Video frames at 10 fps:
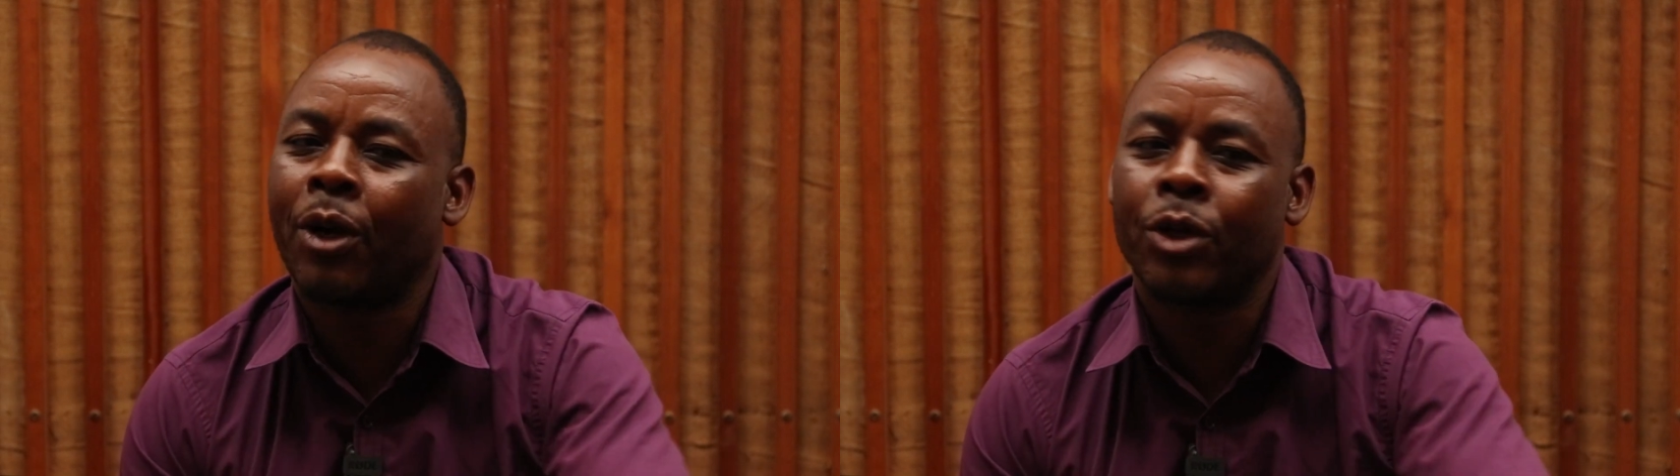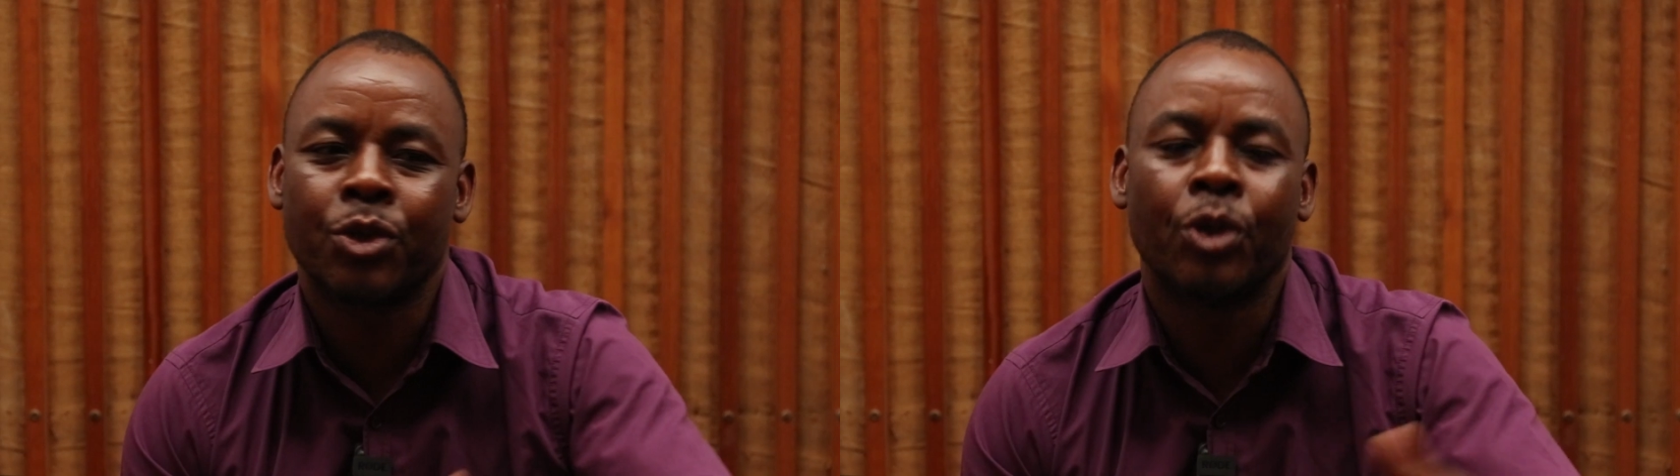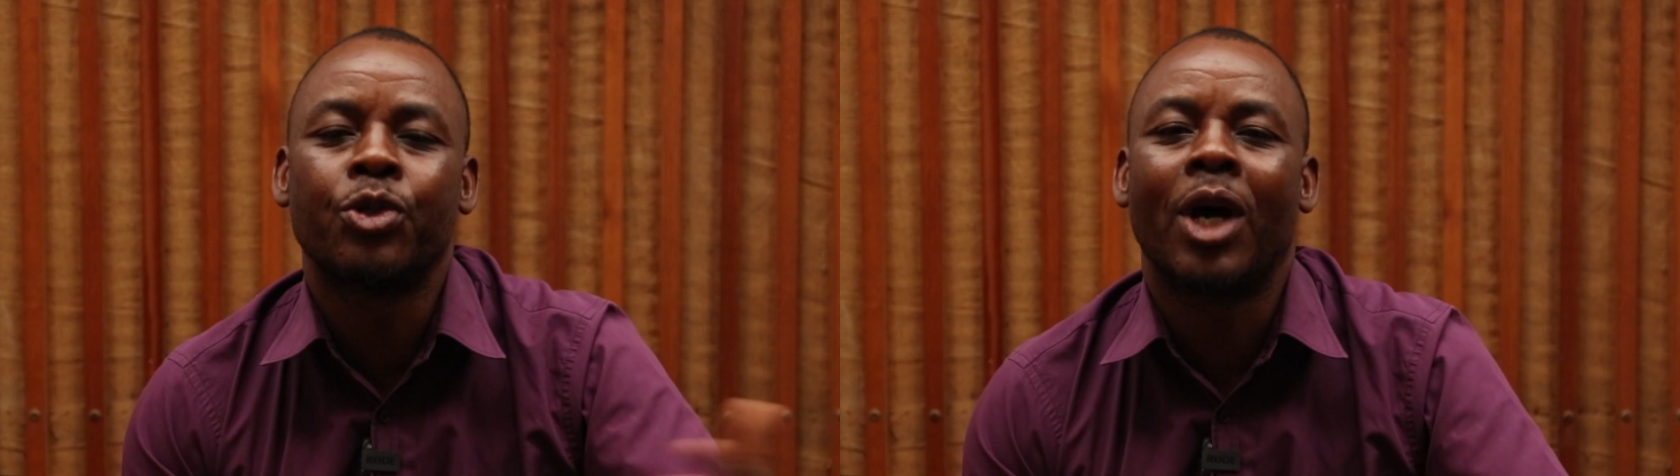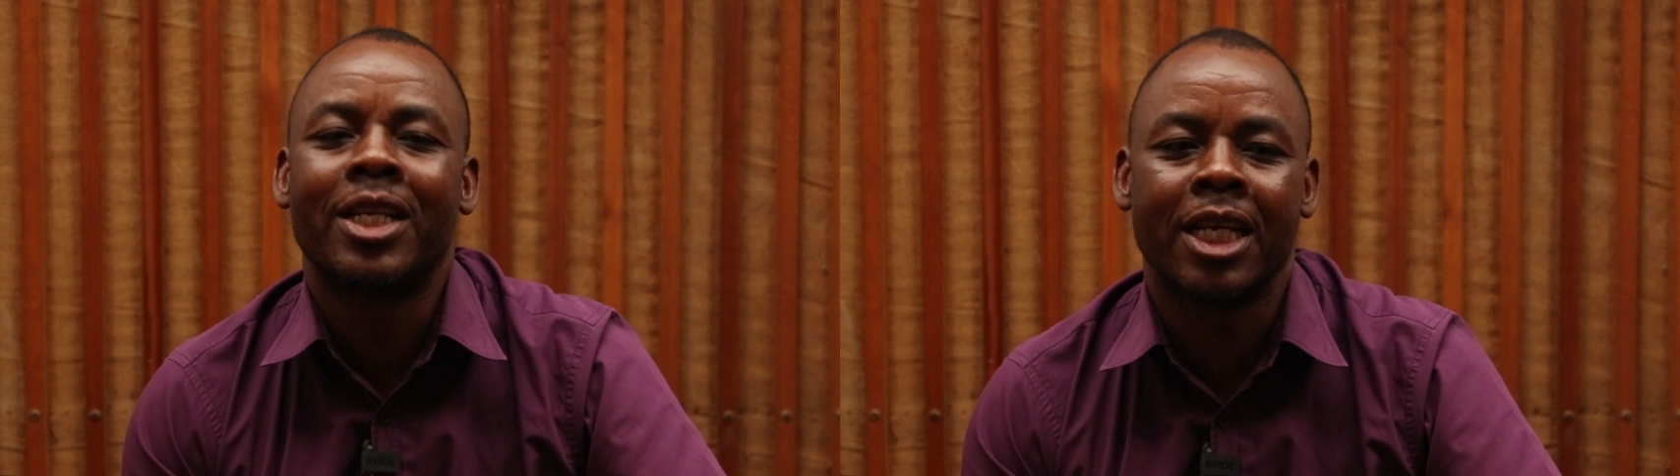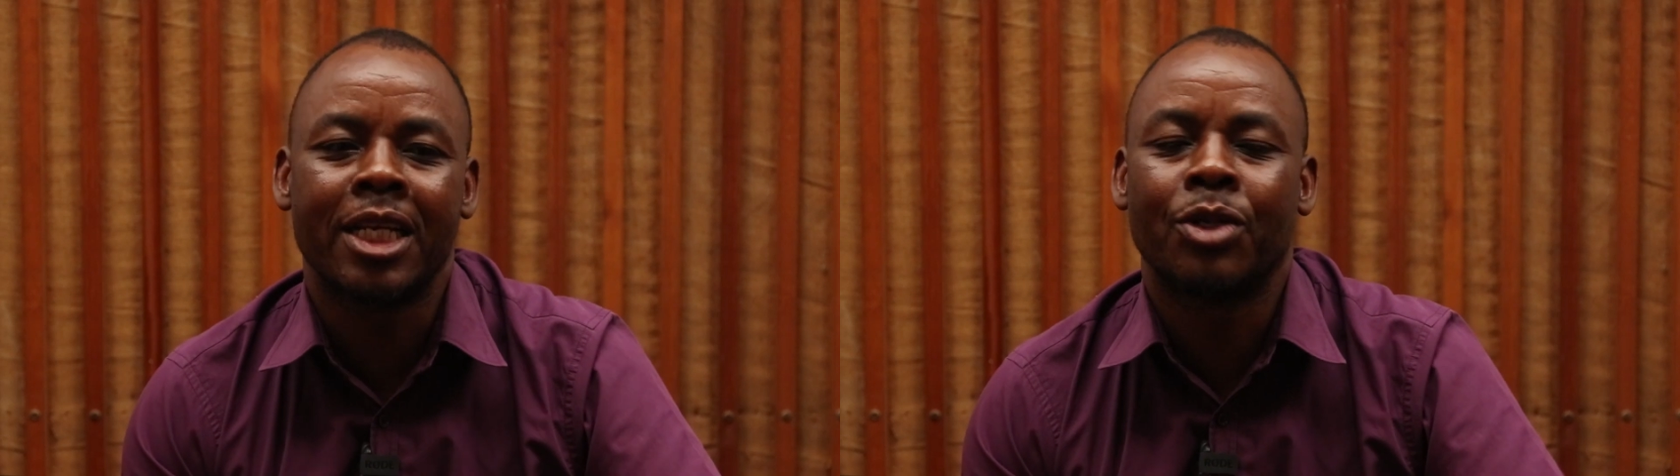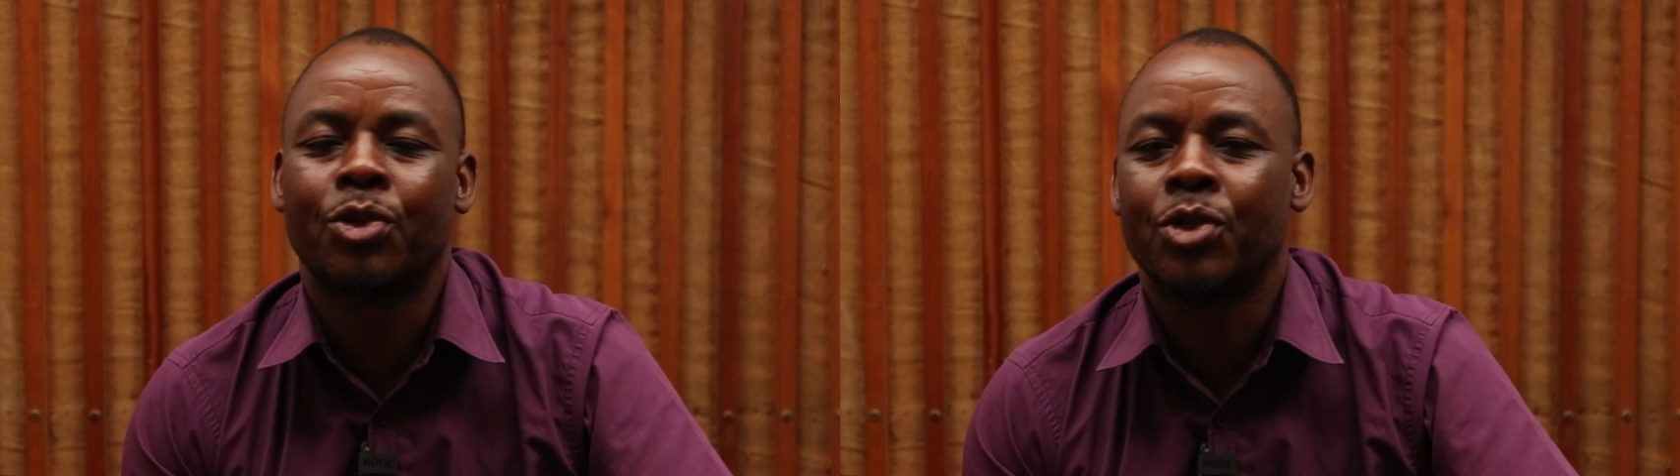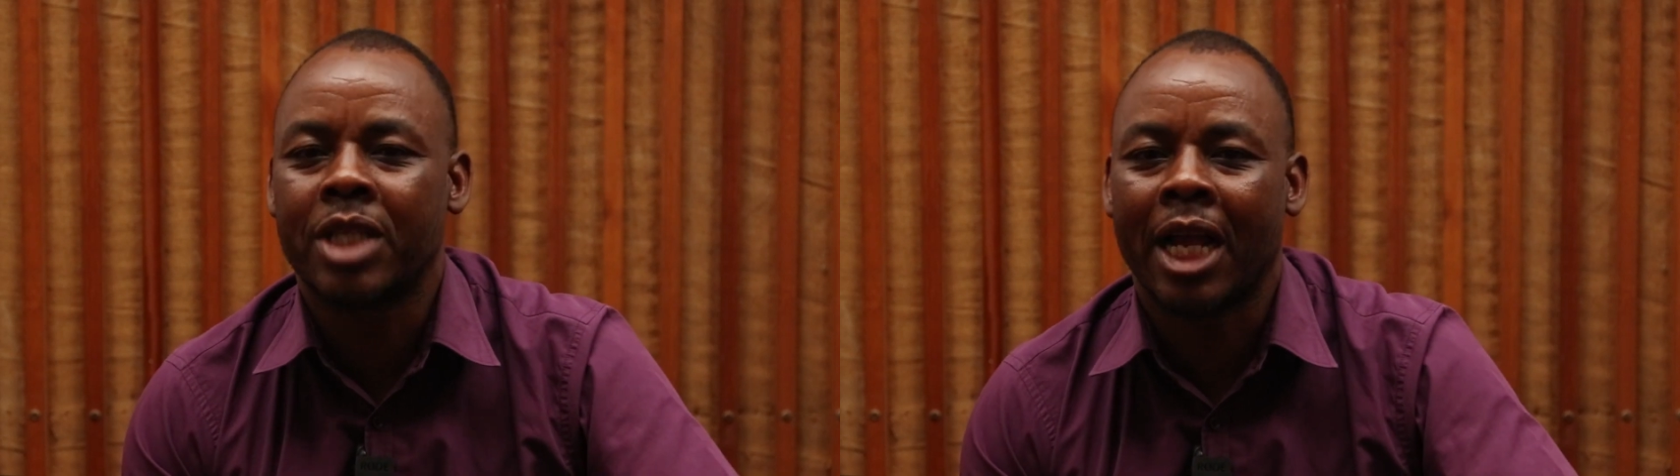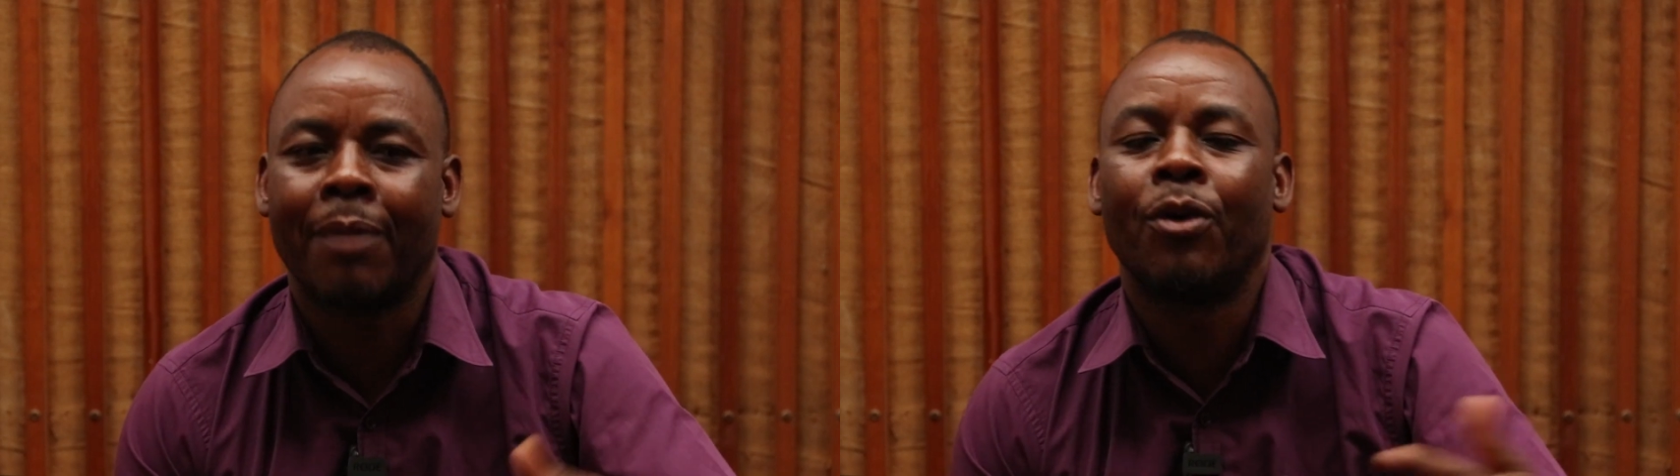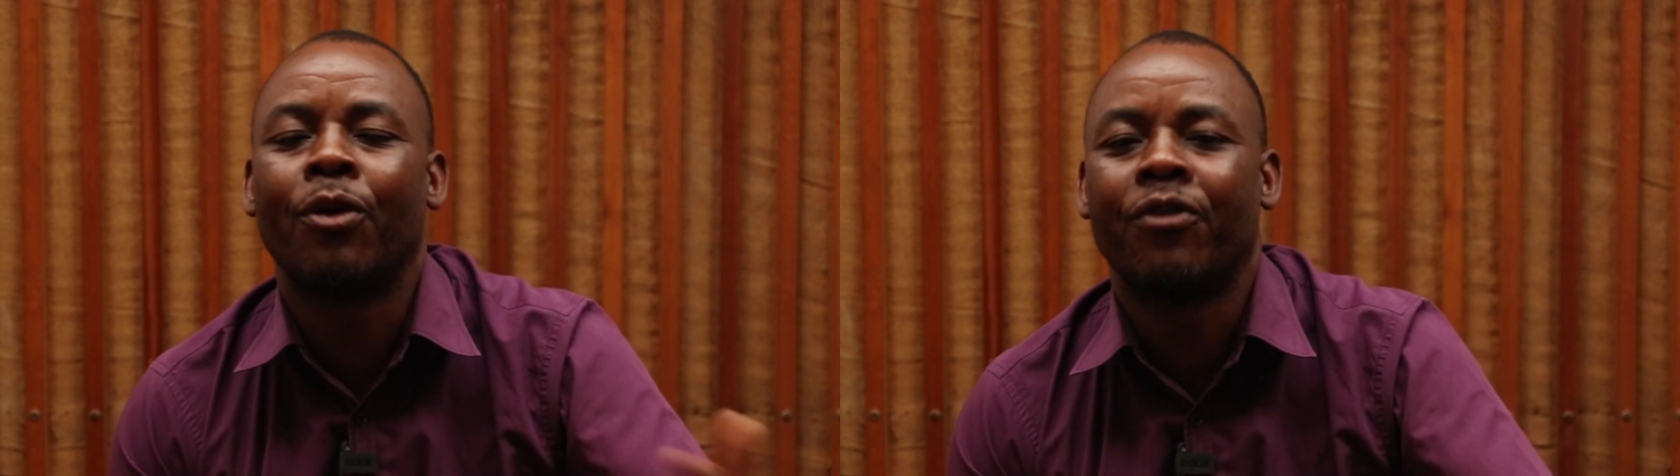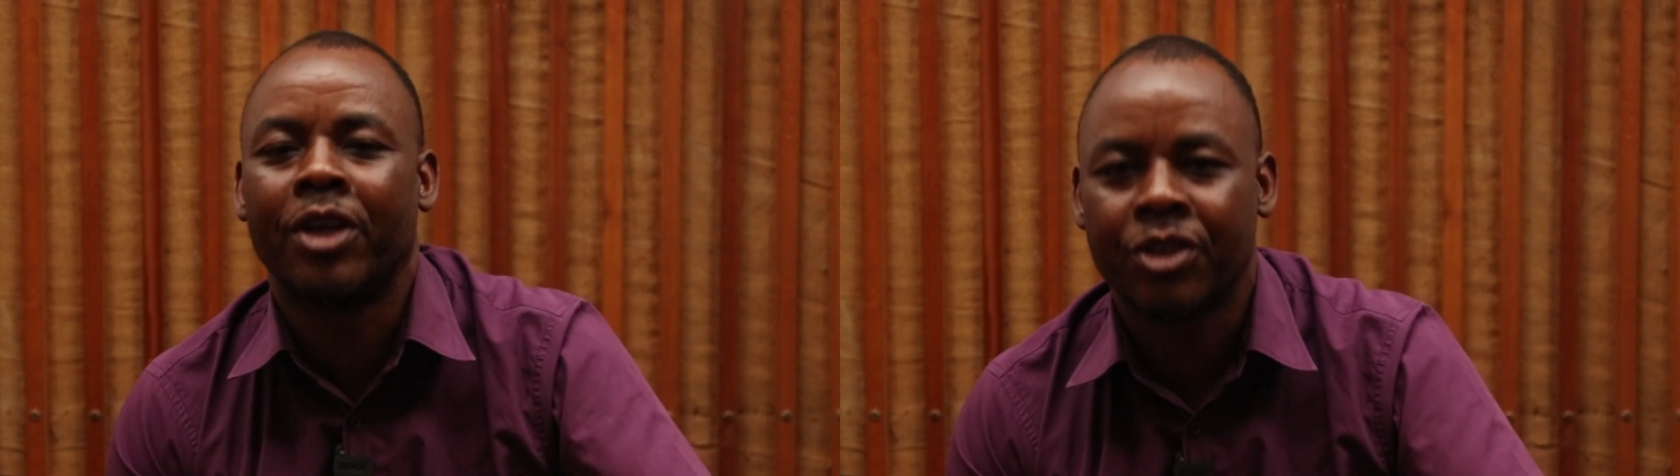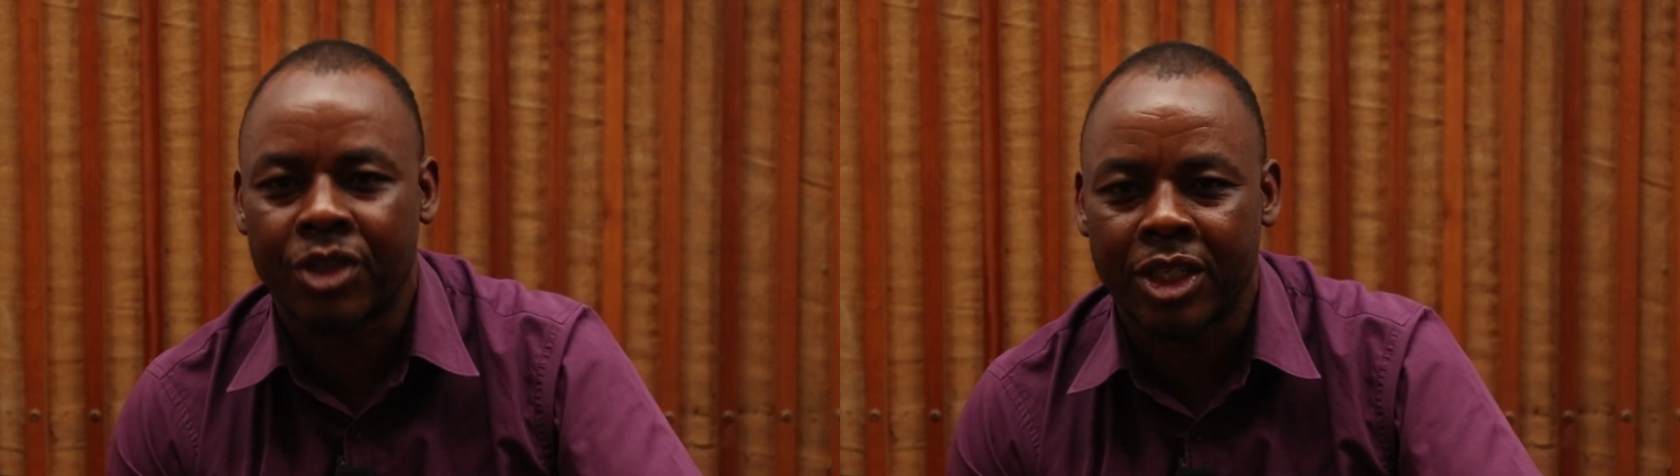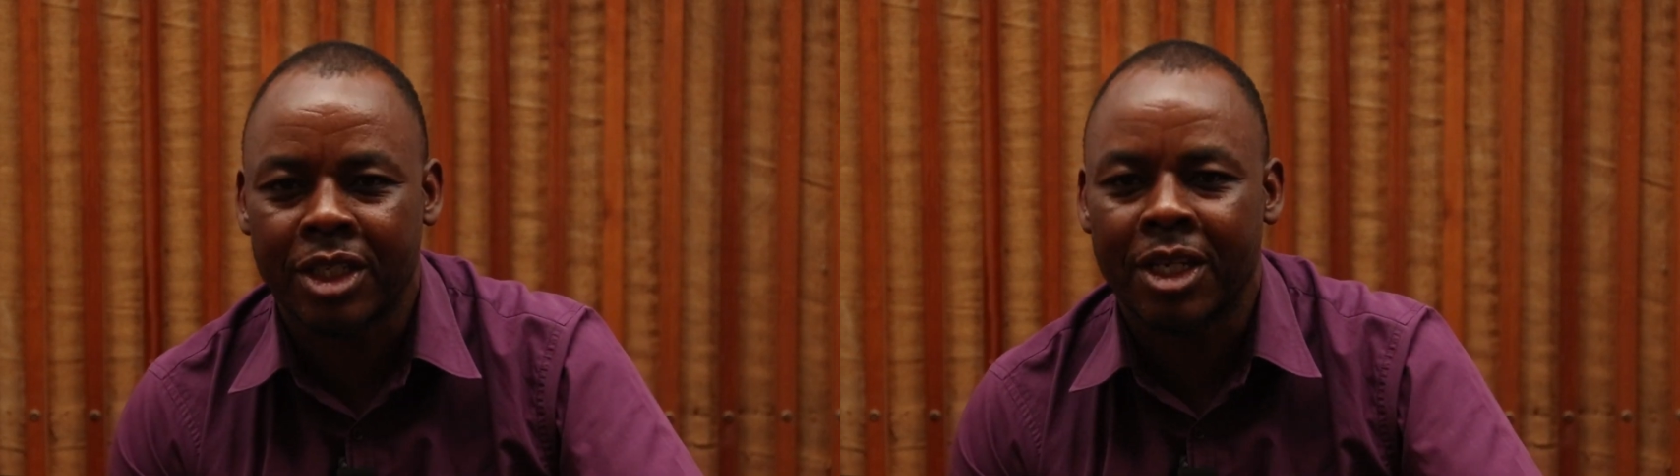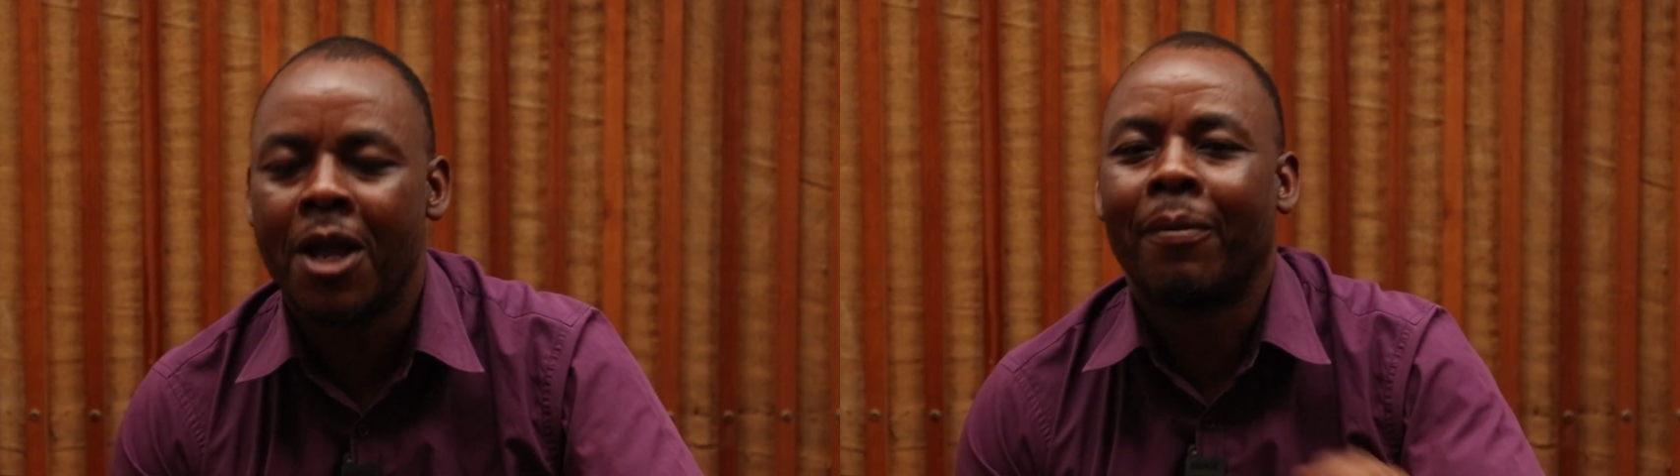I was also attending to sycamore fig trees.